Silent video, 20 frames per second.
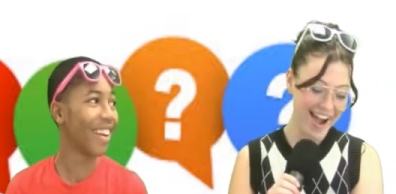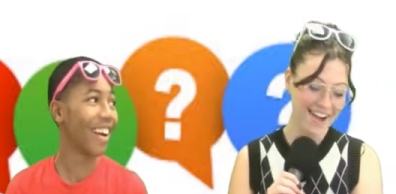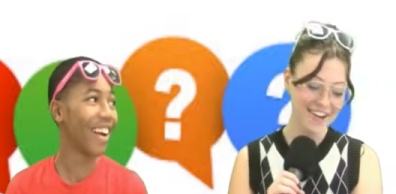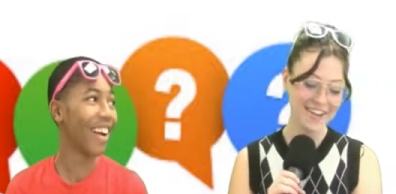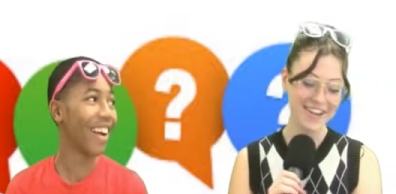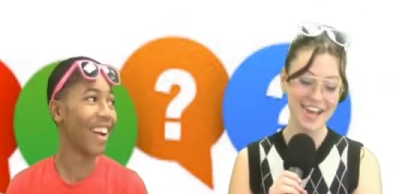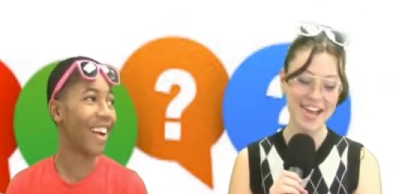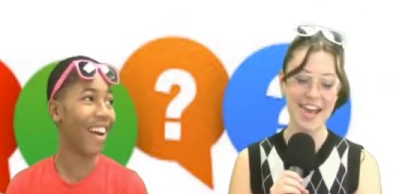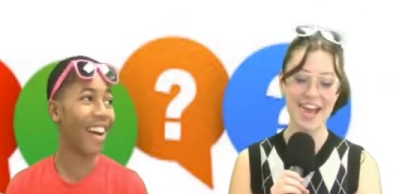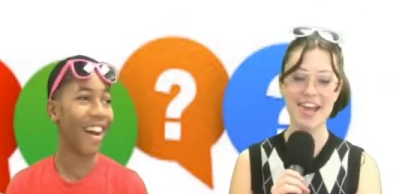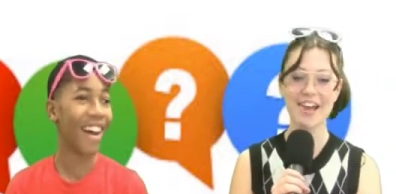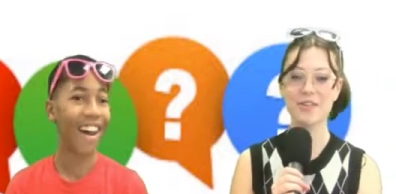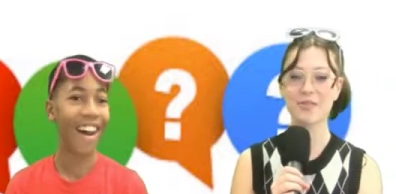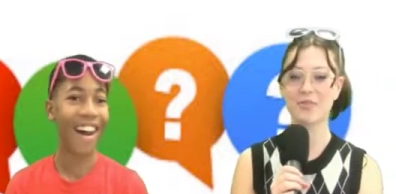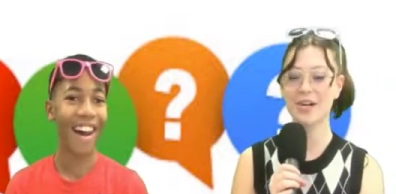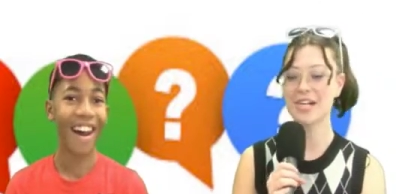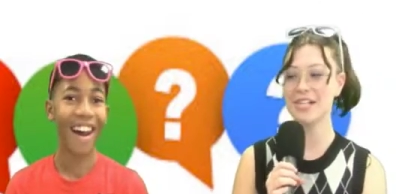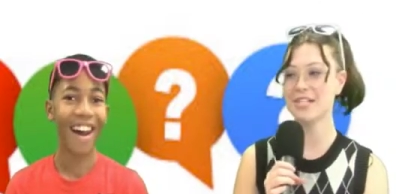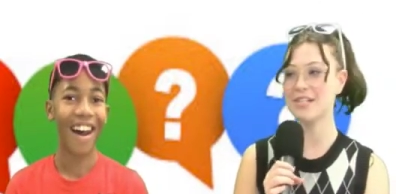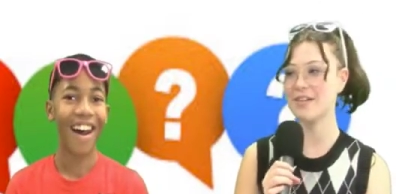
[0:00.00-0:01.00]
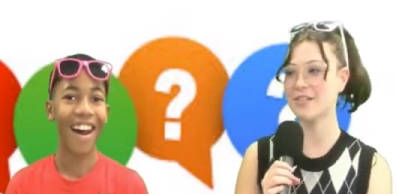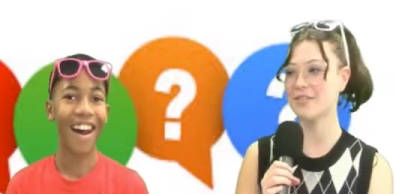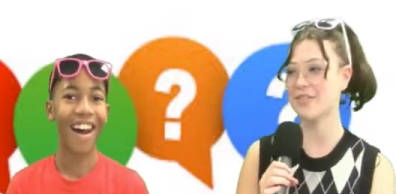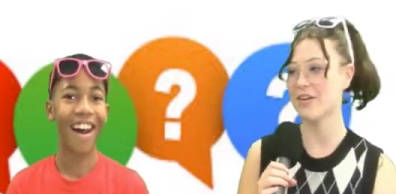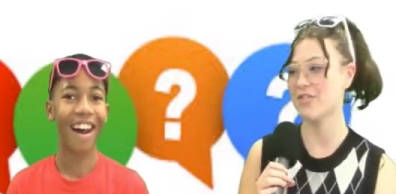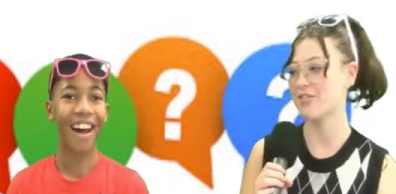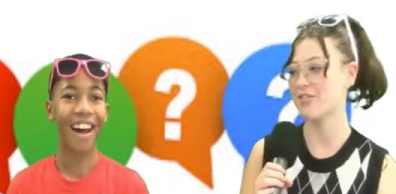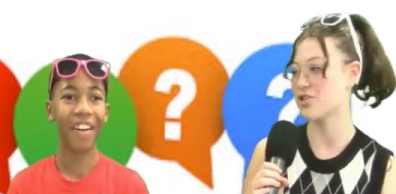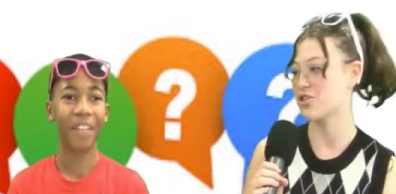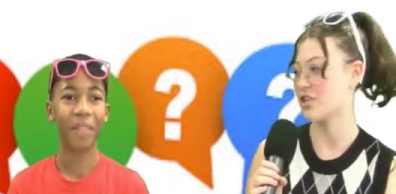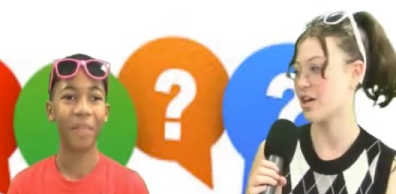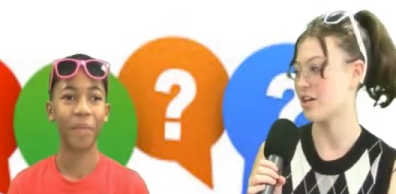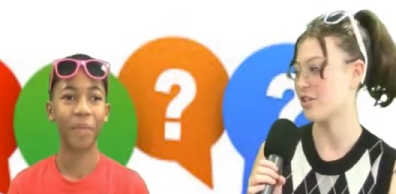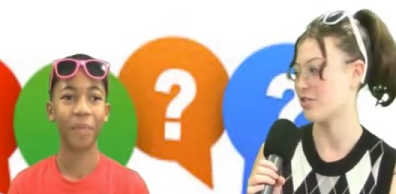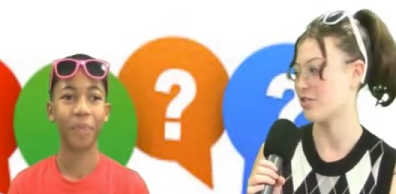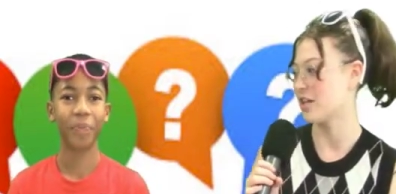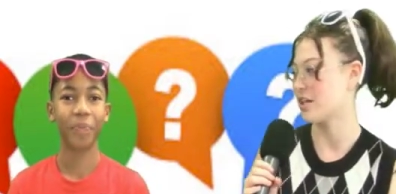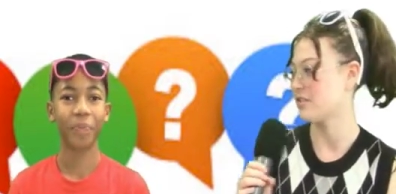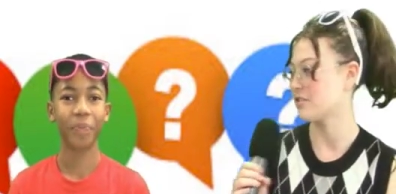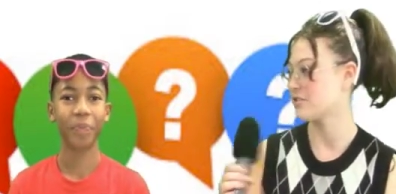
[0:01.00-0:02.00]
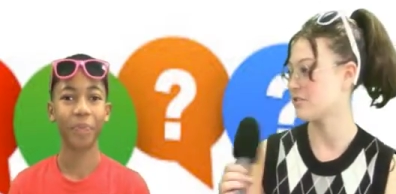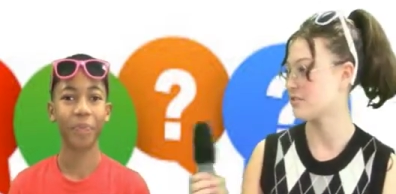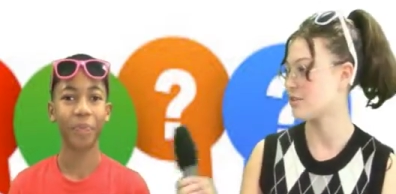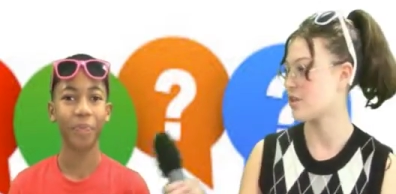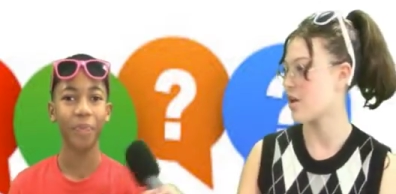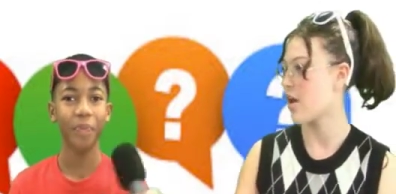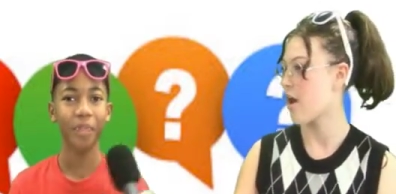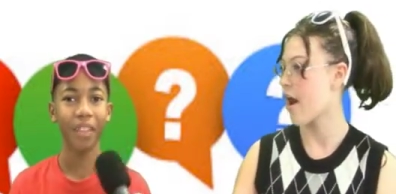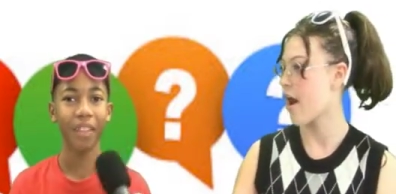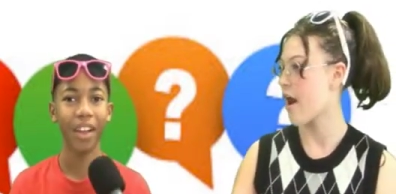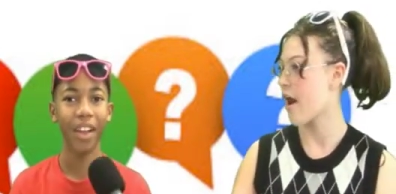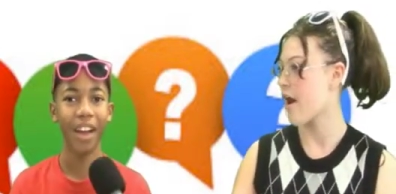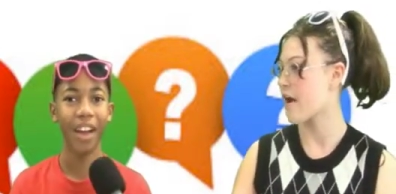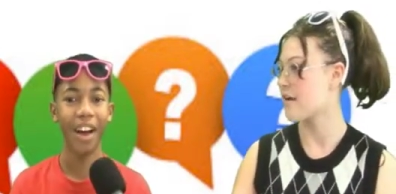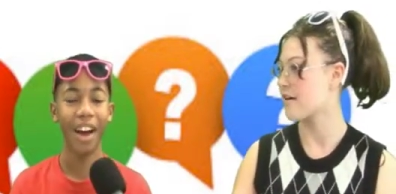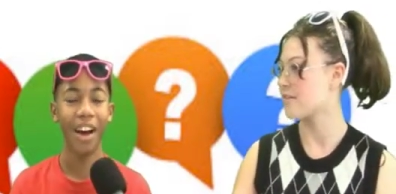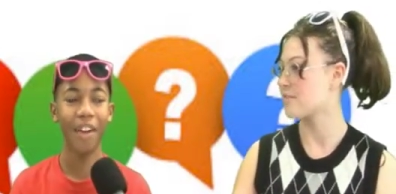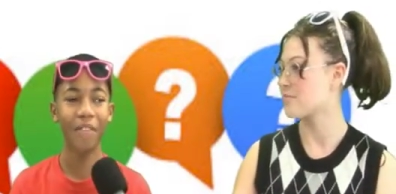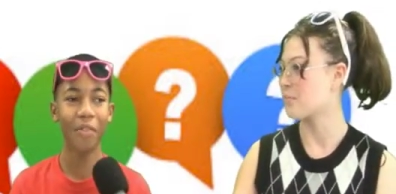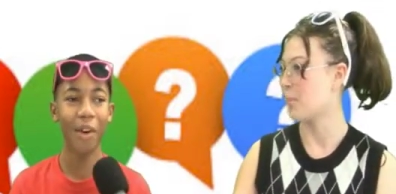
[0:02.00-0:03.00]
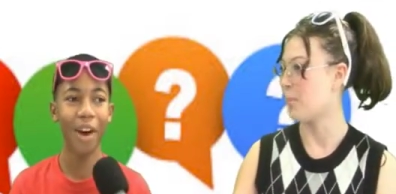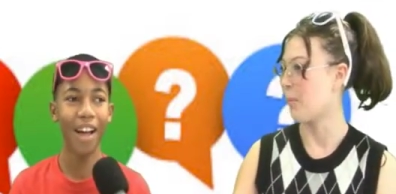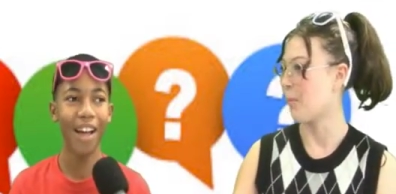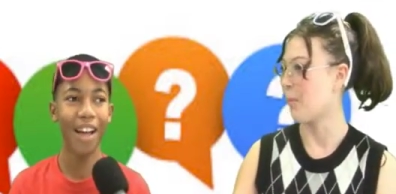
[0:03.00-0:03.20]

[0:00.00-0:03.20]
Speaker 1: okay, and what is your favorite genre? Of what?